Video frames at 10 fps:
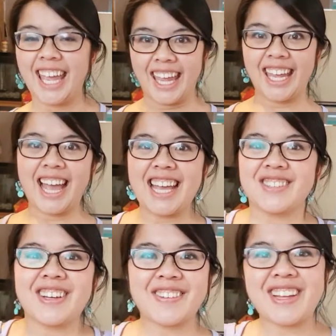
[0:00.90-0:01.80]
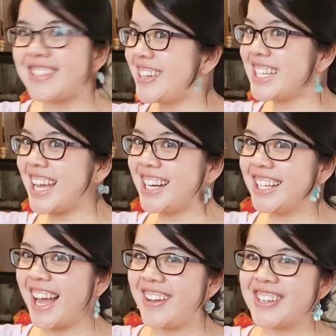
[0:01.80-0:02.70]
Hey guys, welcome back to my channel.
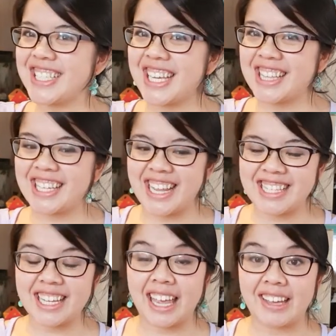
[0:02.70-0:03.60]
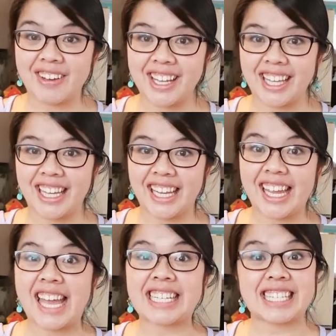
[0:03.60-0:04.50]
I'm Jessie, the Dancing Avon
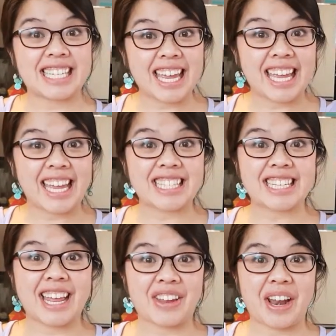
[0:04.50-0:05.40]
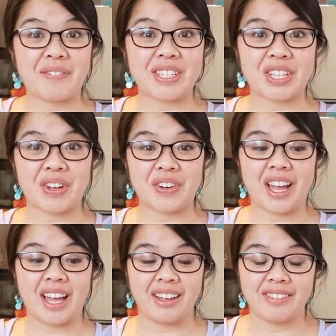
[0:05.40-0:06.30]
Lady, and today is another episode
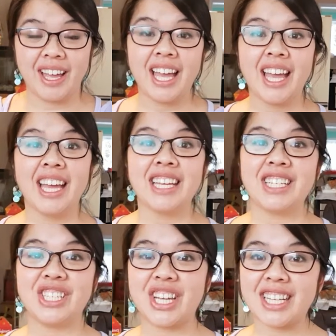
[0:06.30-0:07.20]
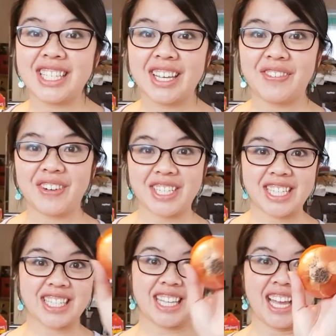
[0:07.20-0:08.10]
of Jessie
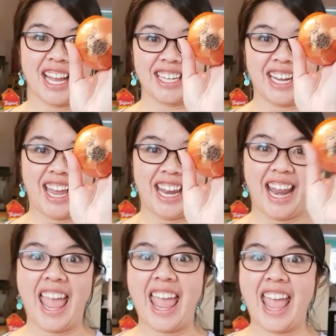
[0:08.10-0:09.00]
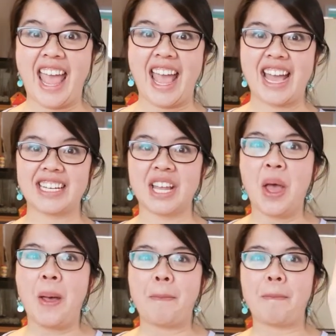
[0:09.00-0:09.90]
versus the Onion. And
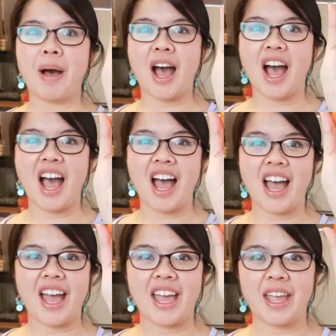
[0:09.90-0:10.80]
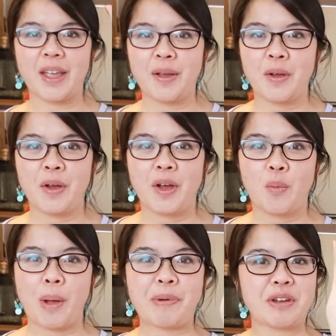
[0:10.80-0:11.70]
my
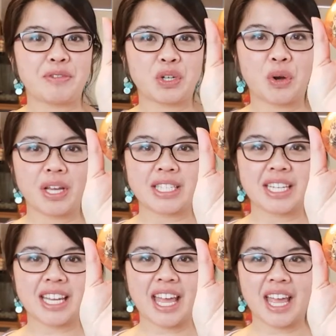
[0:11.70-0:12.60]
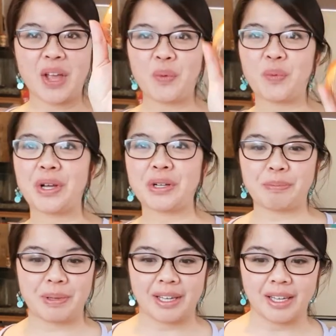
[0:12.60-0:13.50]
weapon of choice today will
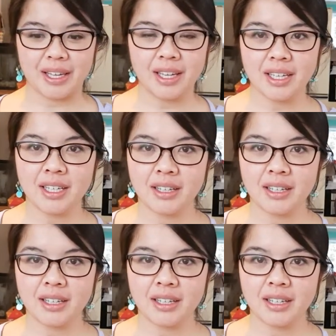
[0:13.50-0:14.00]
be